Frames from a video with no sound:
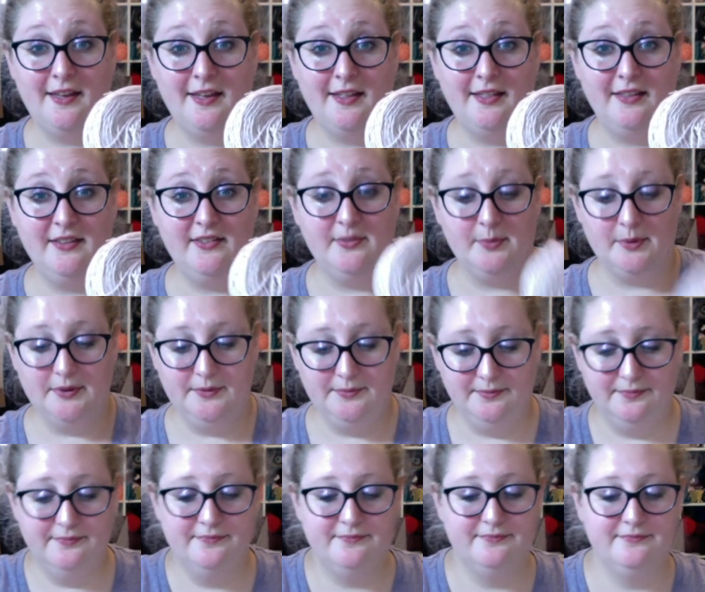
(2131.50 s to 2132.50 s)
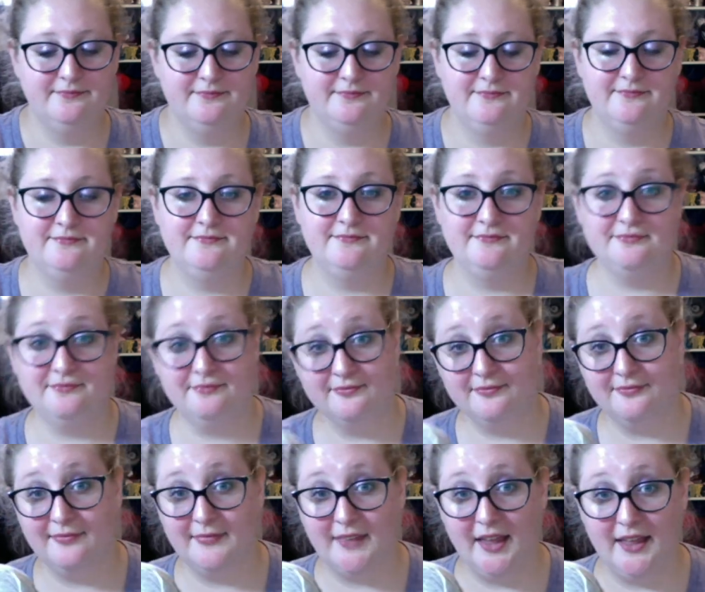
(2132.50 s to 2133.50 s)
this one,
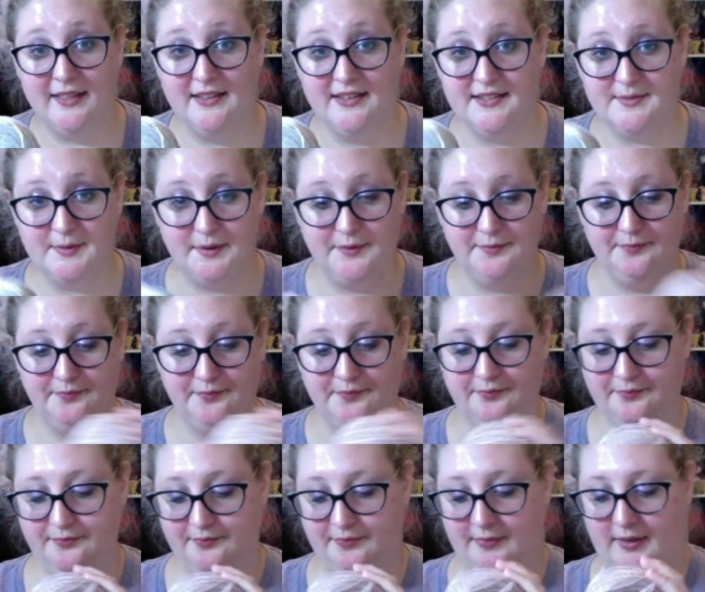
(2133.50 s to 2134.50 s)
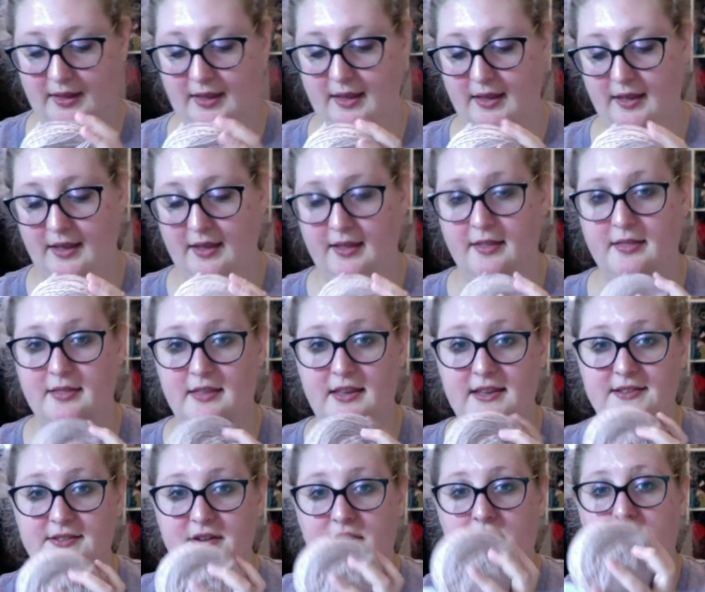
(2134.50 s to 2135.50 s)
and this one.
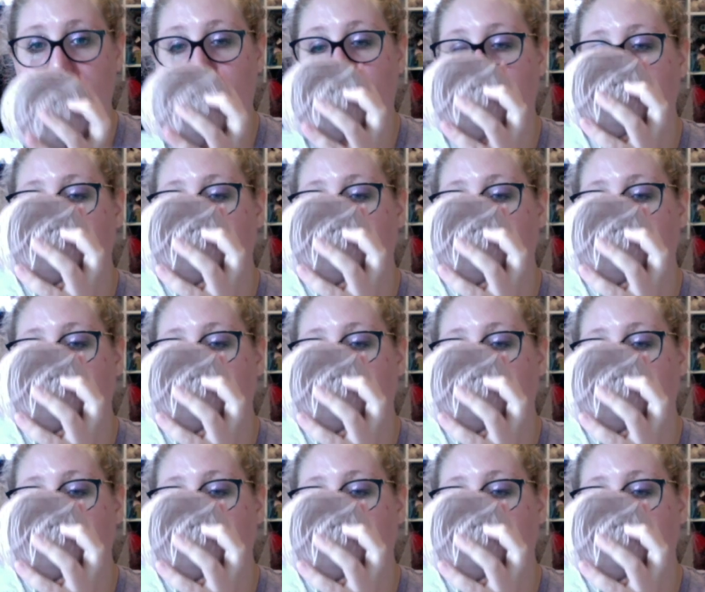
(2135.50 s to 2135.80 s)
These are all